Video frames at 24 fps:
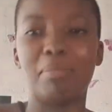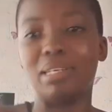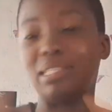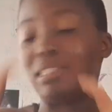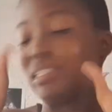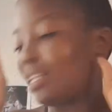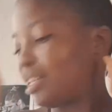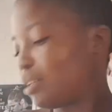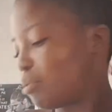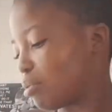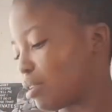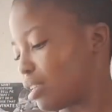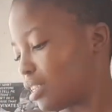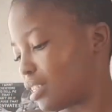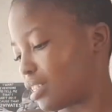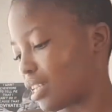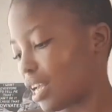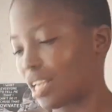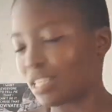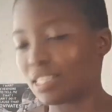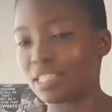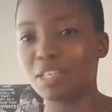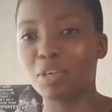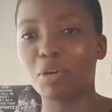But anyways,
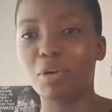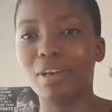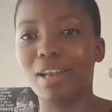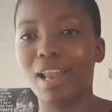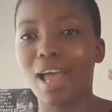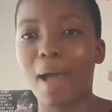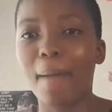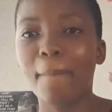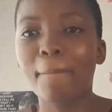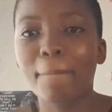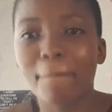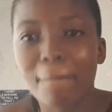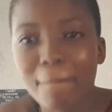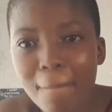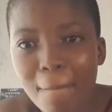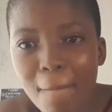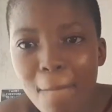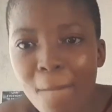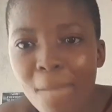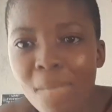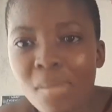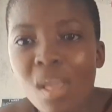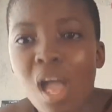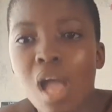asikoda.
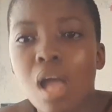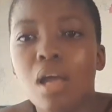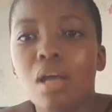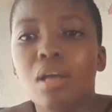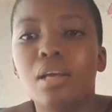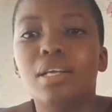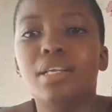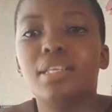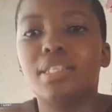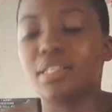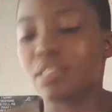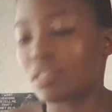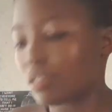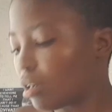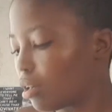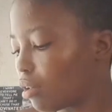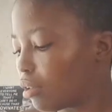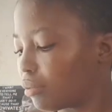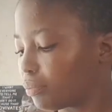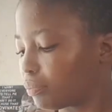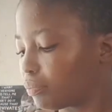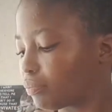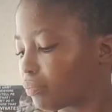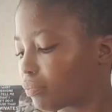
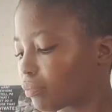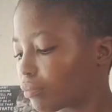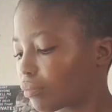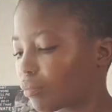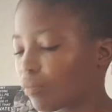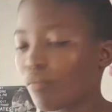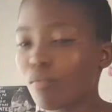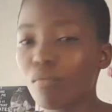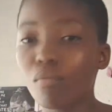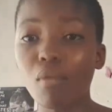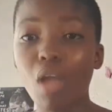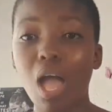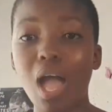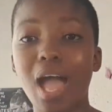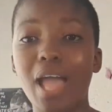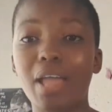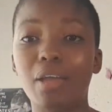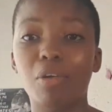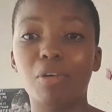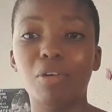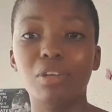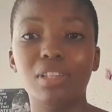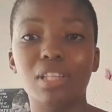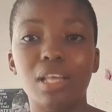So I
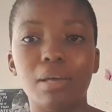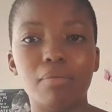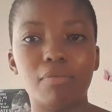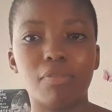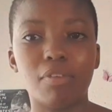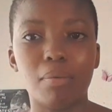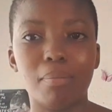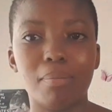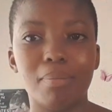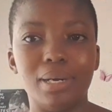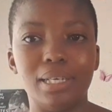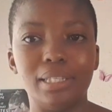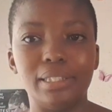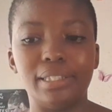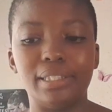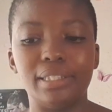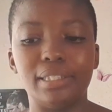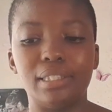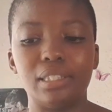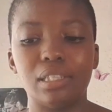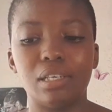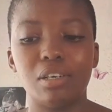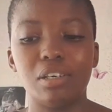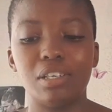got them from
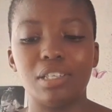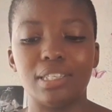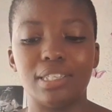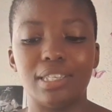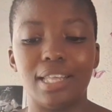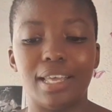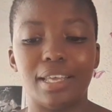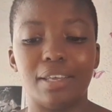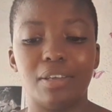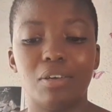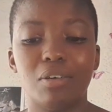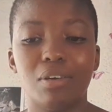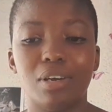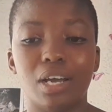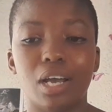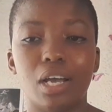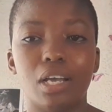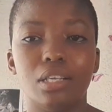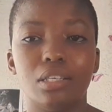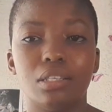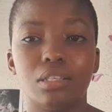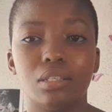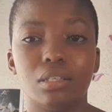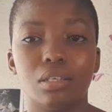Madrid, because, like, yo
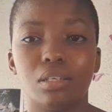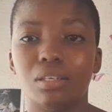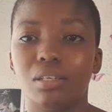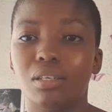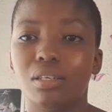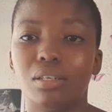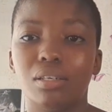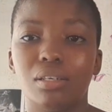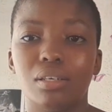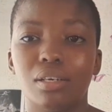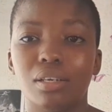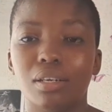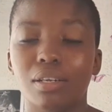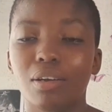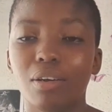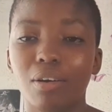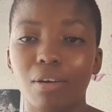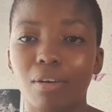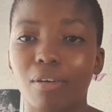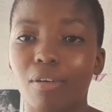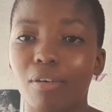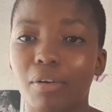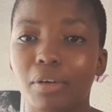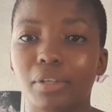guys,
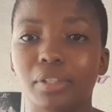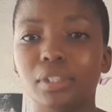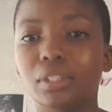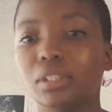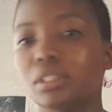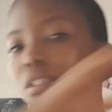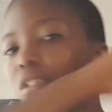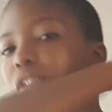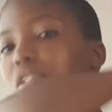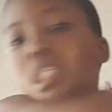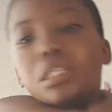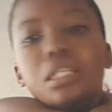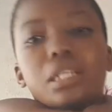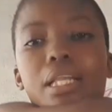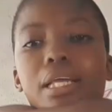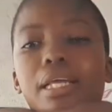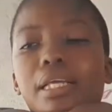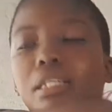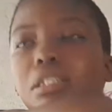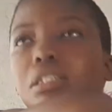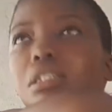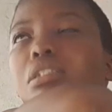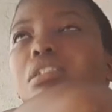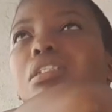yo,
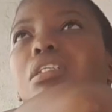like